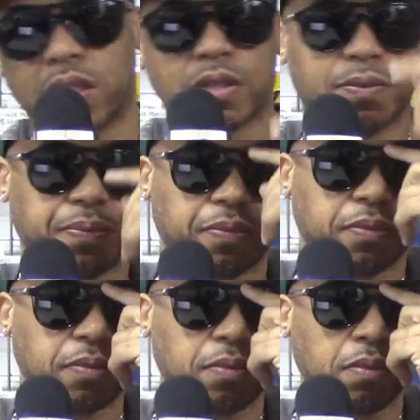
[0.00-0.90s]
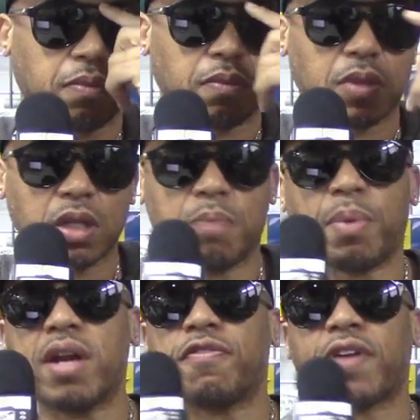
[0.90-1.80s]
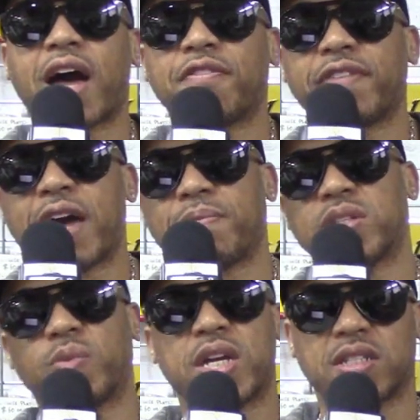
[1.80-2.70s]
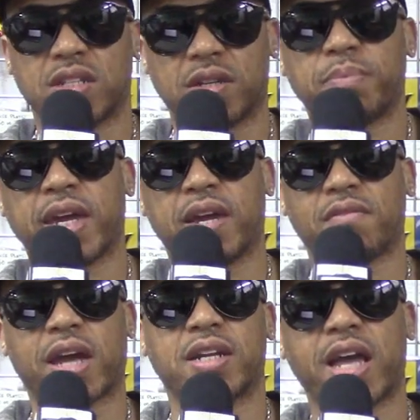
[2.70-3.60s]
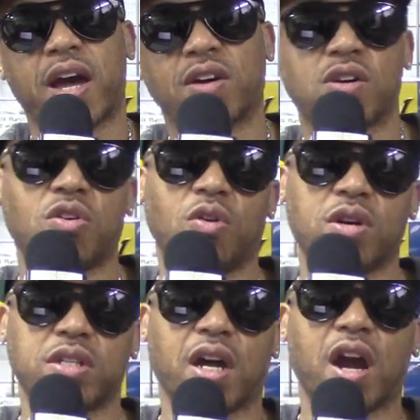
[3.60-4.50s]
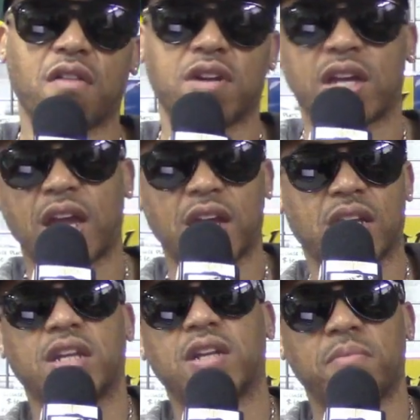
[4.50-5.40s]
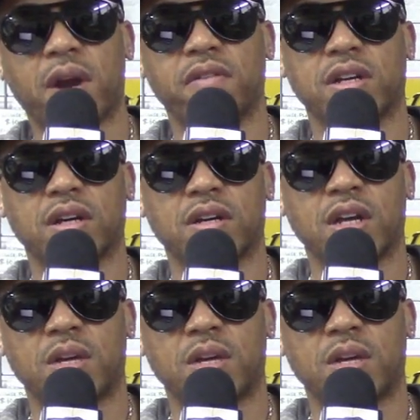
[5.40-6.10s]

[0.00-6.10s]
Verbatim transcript: this. A butterfly flap its wings in Japan right now could cause a hurricane in America